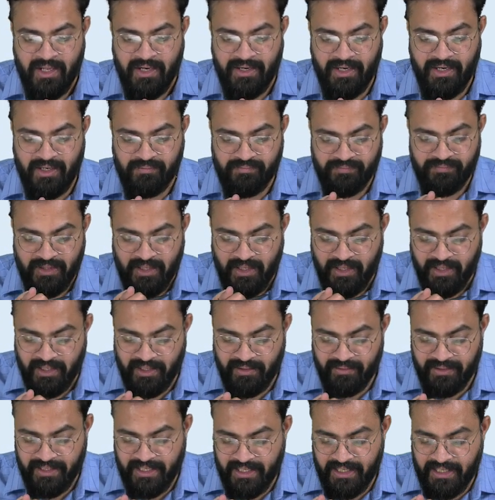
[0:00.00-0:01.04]
Now,
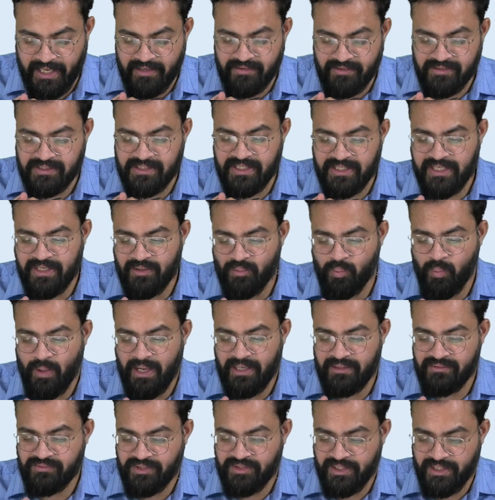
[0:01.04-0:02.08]
can you see
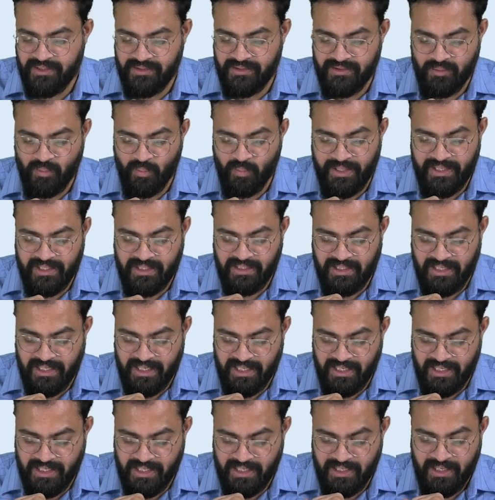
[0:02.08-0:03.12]
one thing very
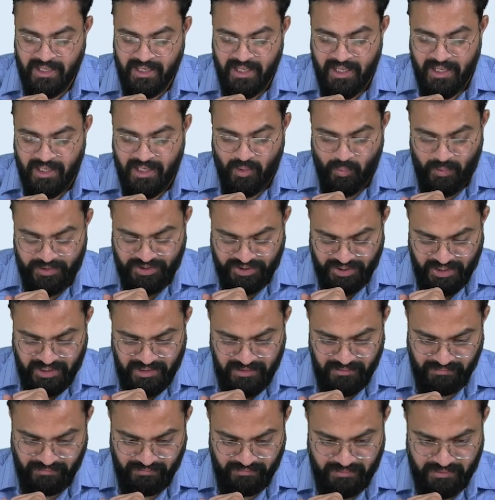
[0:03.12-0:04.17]
clearly?
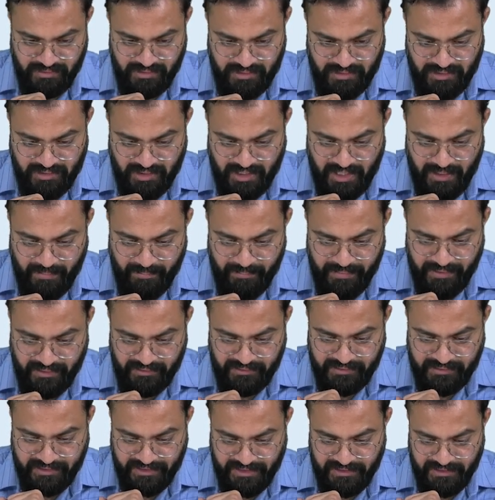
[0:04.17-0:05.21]
Question
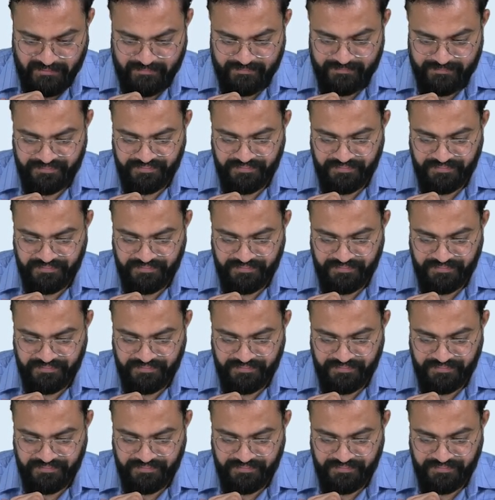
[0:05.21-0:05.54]
number 3.